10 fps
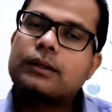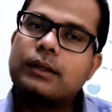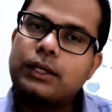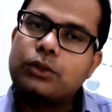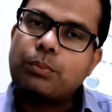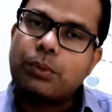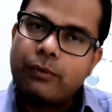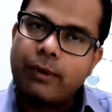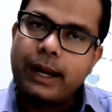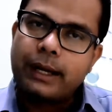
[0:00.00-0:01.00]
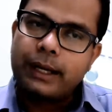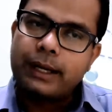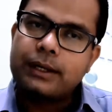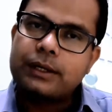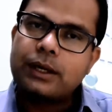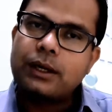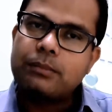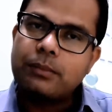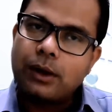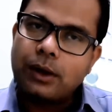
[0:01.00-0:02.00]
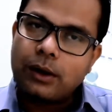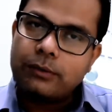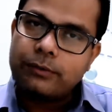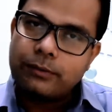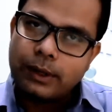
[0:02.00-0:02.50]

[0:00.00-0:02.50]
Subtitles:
need to provide in term of